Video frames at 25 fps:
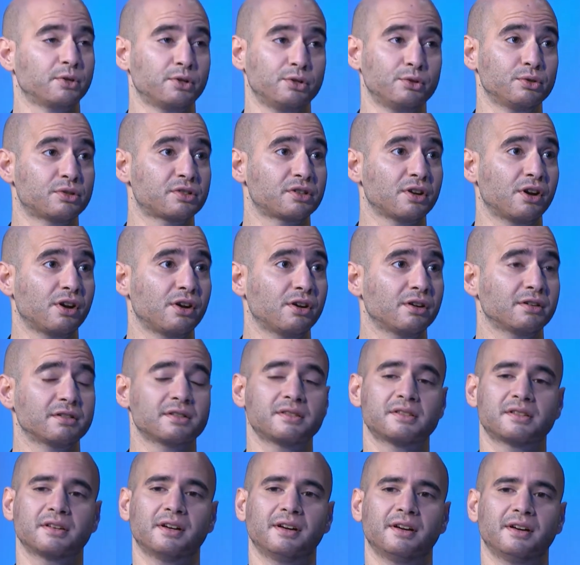new
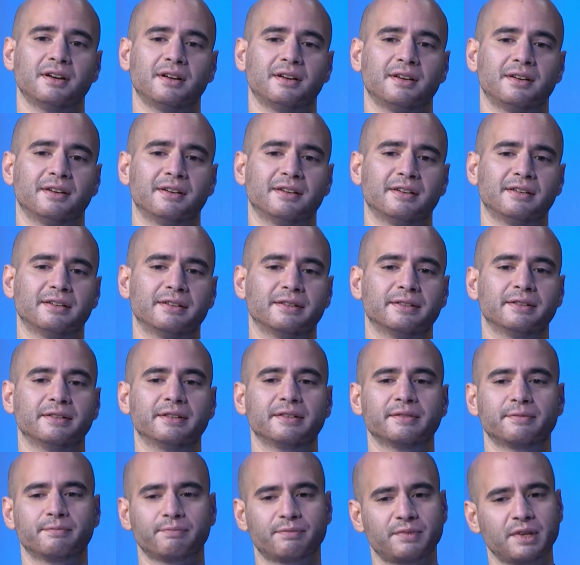songs.
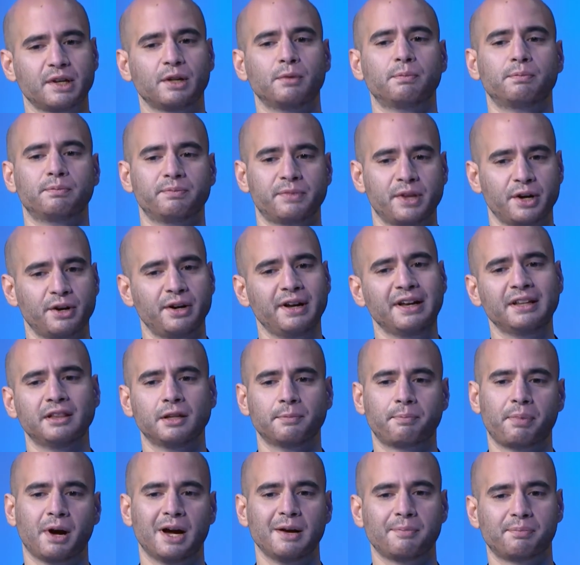They're in the
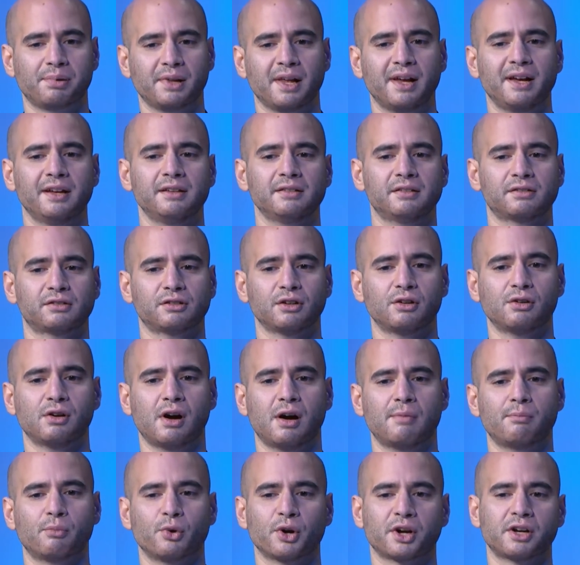pipeline, so
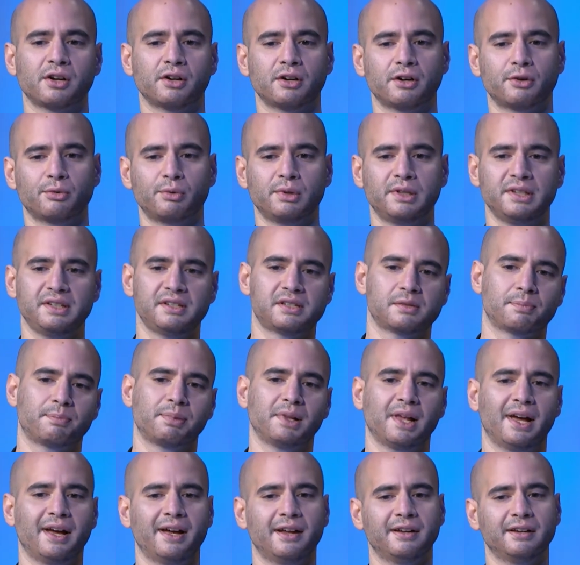I'm working on a release
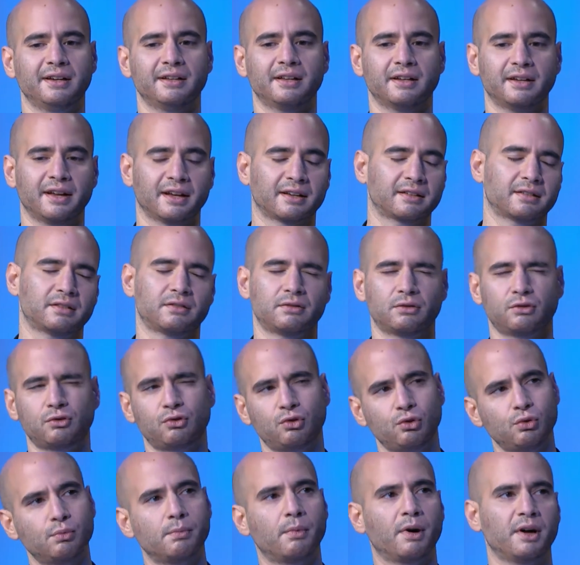plan in the next
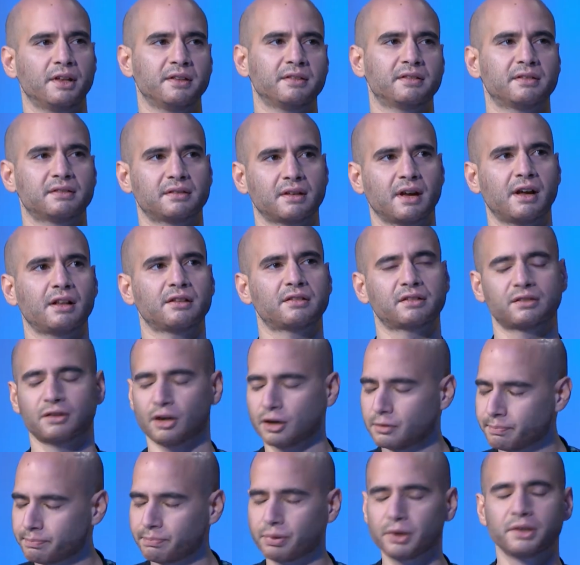2 months. I'll
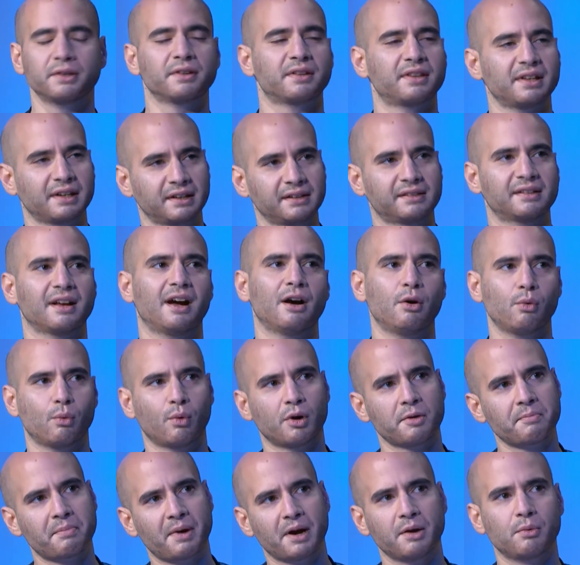start putting things out
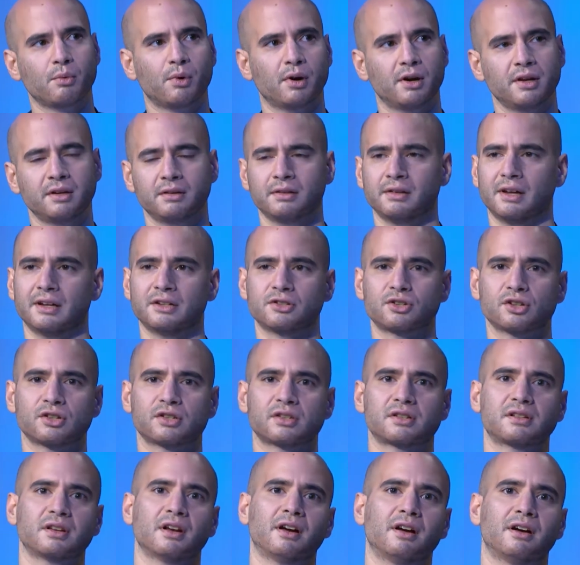one by one and
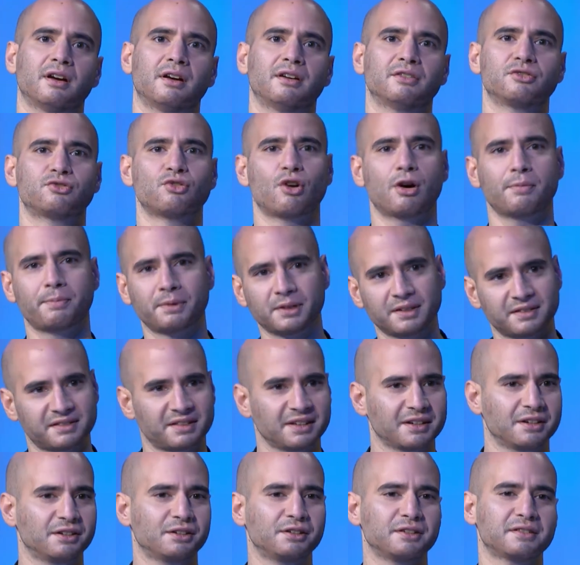just dropping
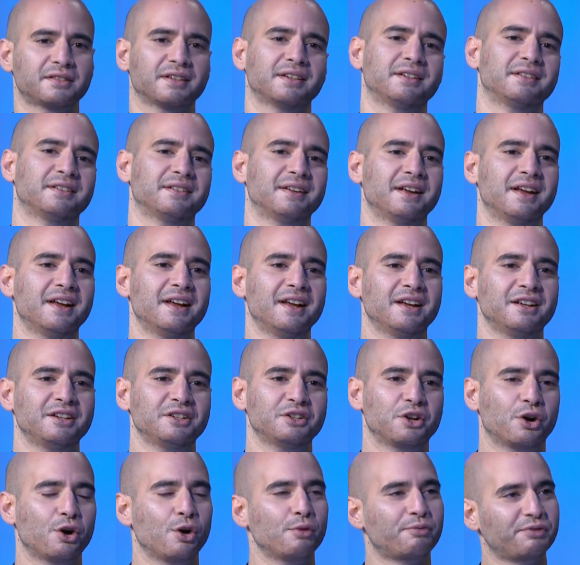singles and,
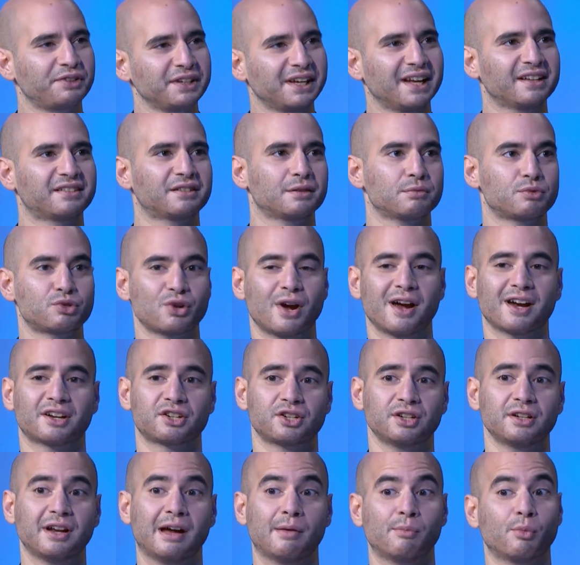you know, hopefully get some
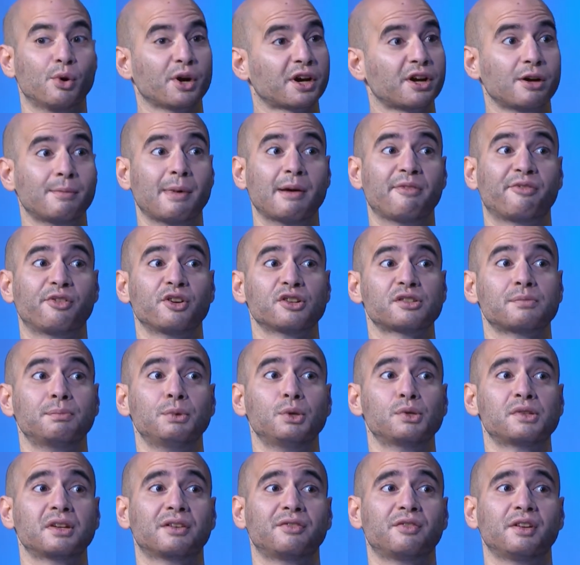traction. I'm working on my first
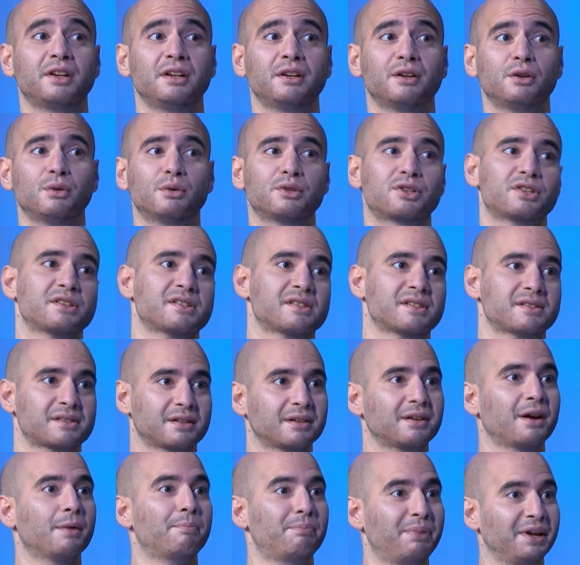music video, which is
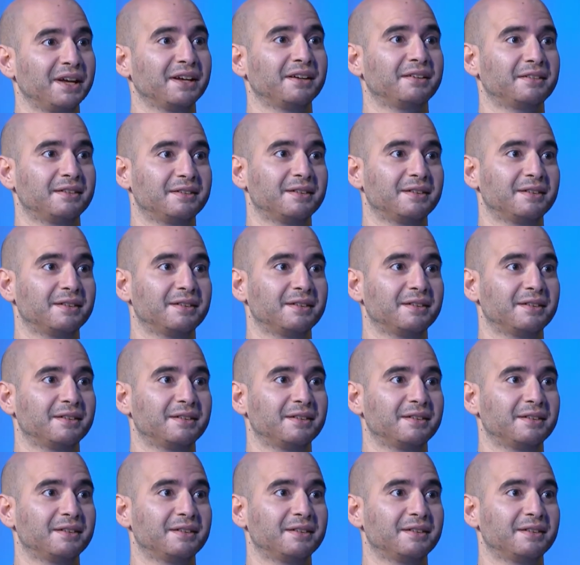a big